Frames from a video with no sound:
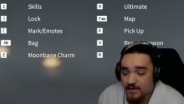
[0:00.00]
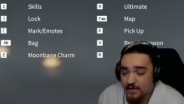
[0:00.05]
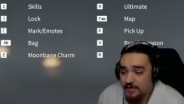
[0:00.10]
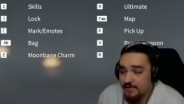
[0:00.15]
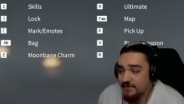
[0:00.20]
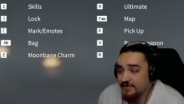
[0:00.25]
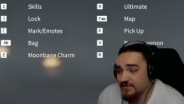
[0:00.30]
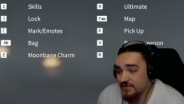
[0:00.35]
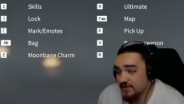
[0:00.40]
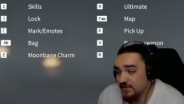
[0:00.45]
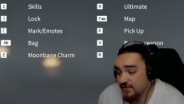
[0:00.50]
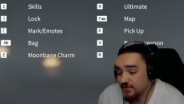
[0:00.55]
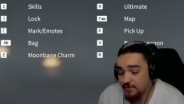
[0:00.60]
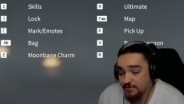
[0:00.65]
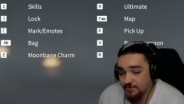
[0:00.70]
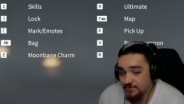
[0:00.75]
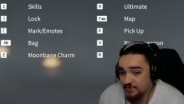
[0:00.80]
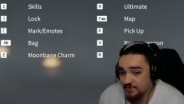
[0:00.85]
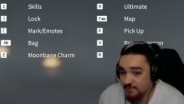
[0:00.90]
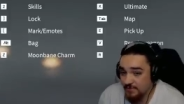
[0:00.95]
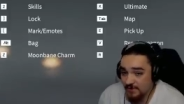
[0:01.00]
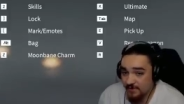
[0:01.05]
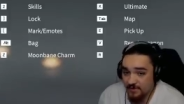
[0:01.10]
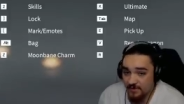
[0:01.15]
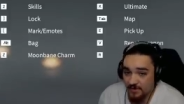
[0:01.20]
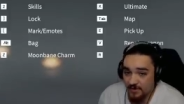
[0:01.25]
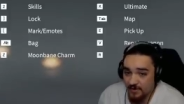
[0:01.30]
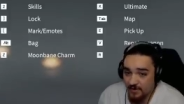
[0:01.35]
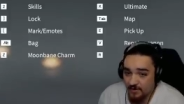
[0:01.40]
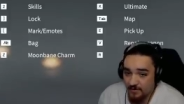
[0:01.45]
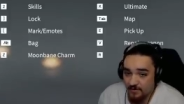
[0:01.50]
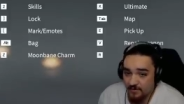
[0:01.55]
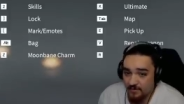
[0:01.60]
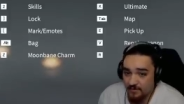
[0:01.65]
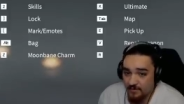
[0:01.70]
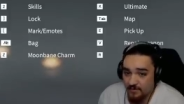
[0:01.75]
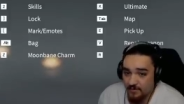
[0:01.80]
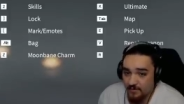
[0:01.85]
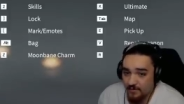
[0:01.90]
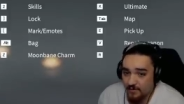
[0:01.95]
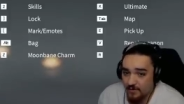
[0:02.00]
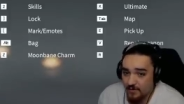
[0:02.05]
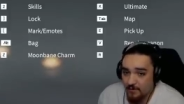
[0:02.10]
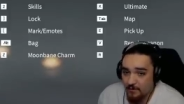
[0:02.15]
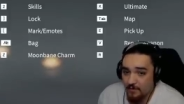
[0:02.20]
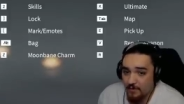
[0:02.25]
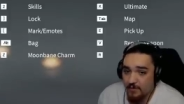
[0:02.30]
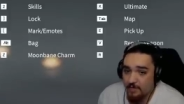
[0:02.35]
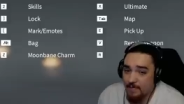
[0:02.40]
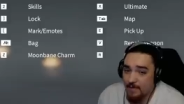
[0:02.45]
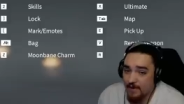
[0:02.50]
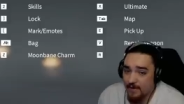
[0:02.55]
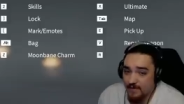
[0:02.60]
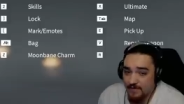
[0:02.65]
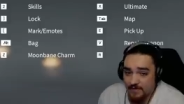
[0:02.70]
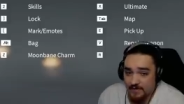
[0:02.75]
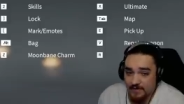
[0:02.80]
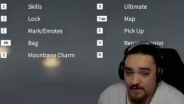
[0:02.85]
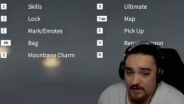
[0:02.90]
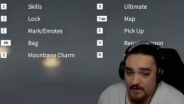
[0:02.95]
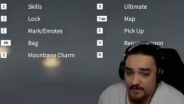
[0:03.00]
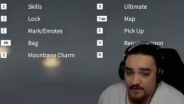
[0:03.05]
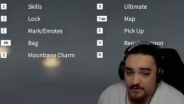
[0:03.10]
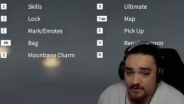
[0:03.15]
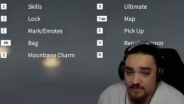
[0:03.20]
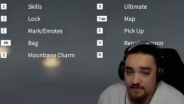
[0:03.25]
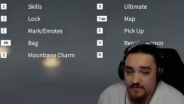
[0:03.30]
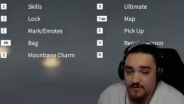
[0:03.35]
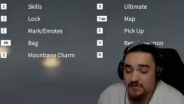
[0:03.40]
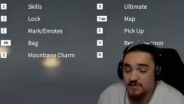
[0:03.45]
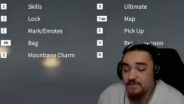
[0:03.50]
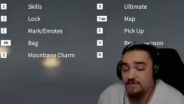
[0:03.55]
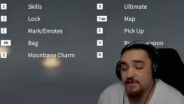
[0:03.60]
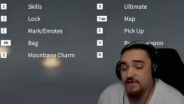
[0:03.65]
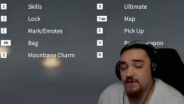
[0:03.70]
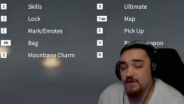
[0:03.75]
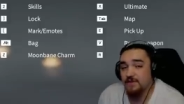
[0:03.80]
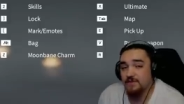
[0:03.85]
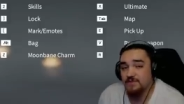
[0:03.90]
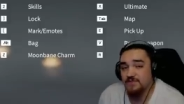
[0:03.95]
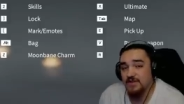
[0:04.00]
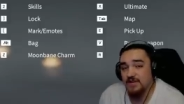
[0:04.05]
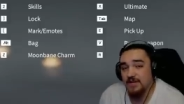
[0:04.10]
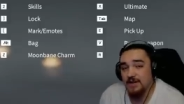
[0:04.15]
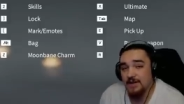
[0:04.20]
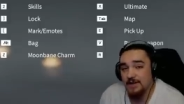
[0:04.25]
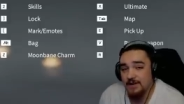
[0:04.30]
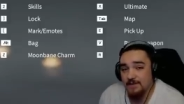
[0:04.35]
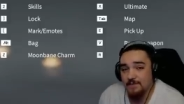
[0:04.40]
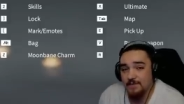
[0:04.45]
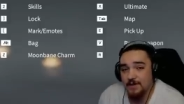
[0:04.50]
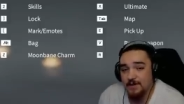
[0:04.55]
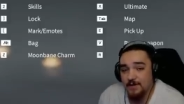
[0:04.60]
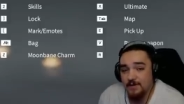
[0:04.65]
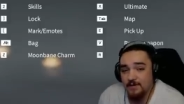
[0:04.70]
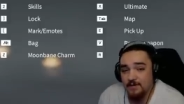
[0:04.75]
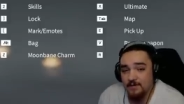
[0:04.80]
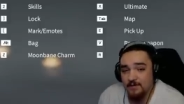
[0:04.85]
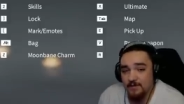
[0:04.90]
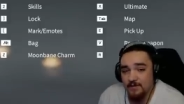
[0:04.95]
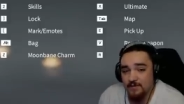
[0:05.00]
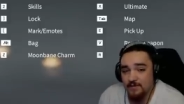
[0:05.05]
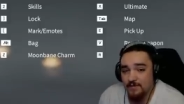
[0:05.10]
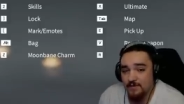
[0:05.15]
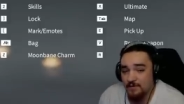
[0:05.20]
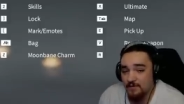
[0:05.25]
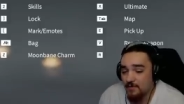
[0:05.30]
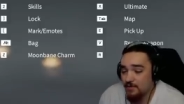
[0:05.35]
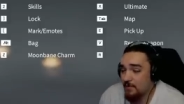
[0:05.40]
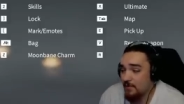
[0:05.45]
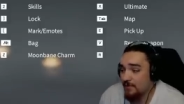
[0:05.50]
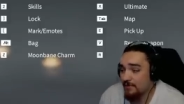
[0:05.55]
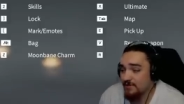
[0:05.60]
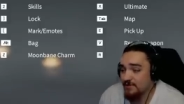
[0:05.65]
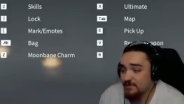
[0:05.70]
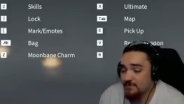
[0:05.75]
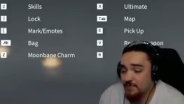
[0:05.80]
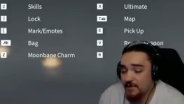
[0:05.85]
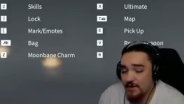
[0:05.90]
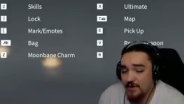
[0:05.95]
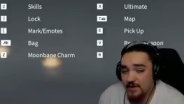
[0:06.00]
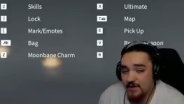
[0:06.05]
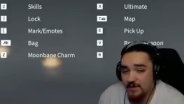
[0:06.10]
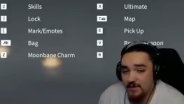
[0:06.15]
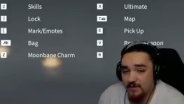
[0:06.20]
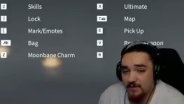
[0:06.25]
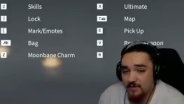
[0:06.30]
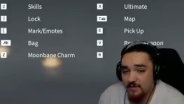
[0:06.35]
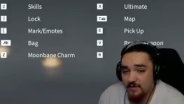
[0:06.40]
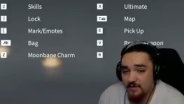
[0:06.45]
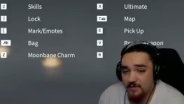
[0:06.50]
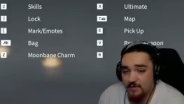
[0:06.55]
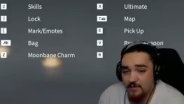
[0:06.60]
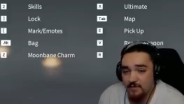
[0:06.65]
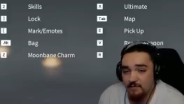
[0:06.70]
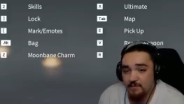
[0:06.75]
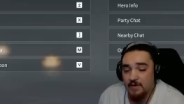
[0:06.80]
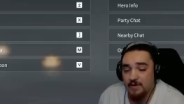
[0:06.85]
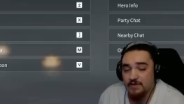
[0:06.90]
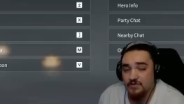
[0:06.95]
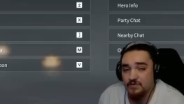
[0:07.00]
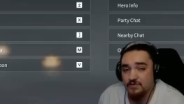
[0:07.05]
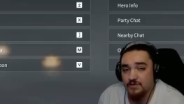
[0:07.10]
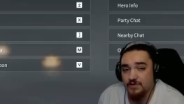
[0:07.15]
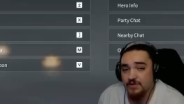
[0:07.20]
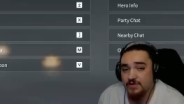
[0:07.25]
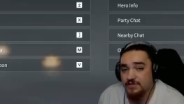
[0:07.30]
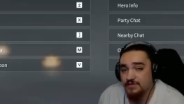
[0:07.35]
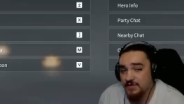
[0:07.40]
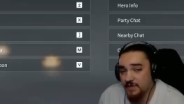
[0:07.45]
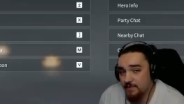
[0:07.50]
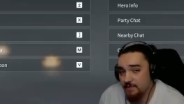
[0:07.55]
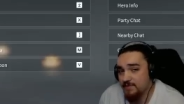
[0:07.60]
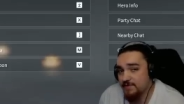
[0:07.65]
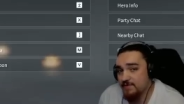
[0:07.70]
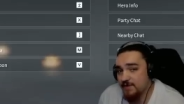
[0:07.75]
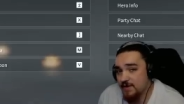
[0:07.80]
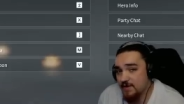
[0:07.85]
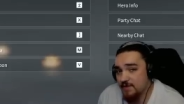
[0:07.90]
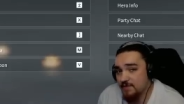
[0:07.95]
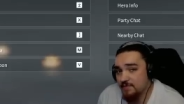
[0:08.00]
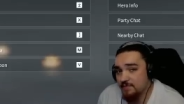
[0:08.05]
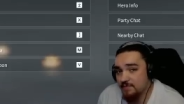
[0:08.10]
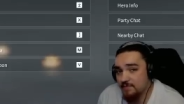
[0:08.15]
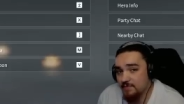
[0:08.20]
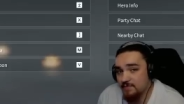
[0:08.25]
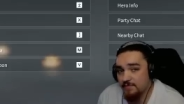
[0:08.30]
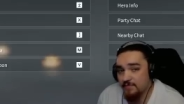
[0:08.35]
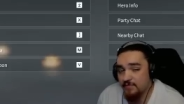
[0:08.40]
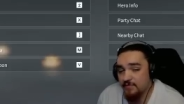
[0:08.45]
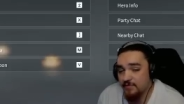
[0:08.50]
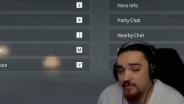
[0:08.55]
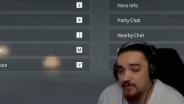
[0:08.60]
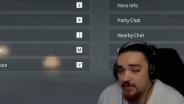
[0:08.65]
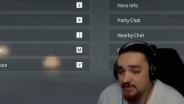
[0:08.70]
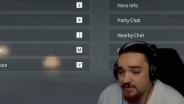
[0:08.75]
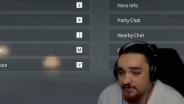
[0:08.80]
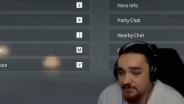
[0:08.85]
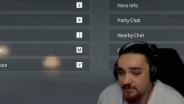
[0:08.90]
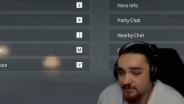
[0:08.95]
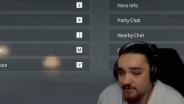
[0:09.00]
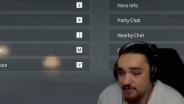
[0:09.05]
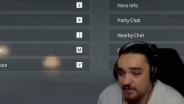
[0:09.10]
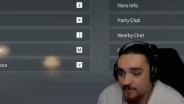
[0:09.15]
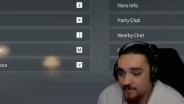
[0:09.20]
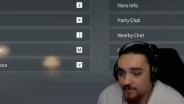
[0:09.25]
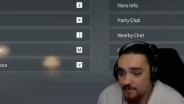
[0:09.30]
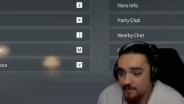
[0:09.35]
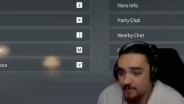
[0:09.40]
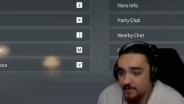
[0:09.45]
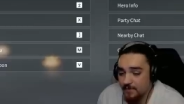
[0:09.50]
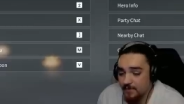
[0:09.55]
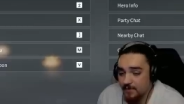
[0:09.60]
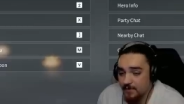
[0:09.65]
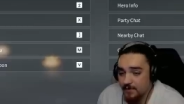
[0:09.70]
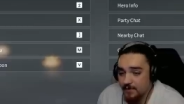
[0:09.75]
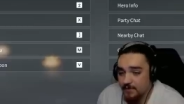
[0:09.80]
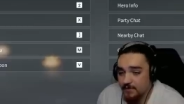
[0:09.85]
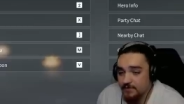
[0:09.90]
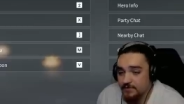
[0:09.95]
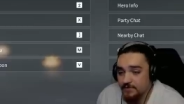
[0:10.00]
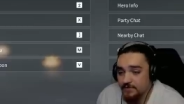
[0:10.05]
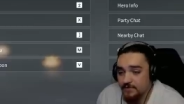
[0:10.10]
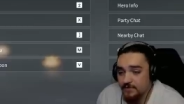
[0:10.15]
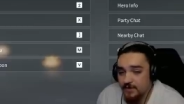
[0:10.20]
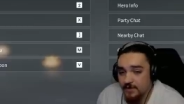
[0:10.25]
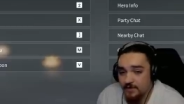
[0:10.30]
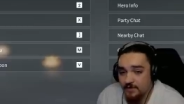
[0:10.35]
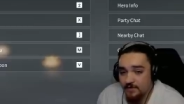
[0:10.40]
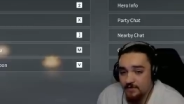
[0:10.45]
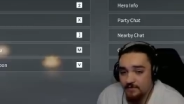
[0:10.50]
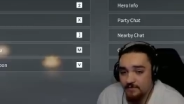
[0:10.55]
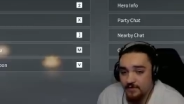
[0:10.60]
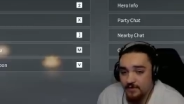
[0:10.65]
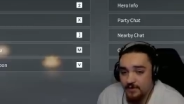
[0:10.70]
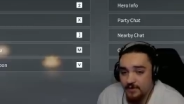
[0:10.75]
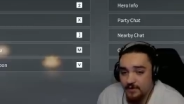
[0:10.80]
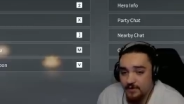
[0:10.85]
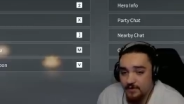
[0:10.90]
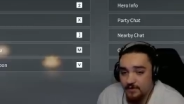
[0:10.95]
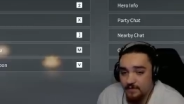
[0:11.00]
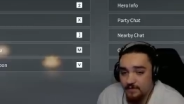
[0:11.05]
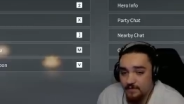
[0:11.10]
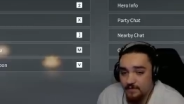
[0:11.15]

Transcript: This didn't used to be a thing, way back in the day. So if you see videos claiming that quick parry is bad, make sure that it's up to date before you listen to it. If you head on over here,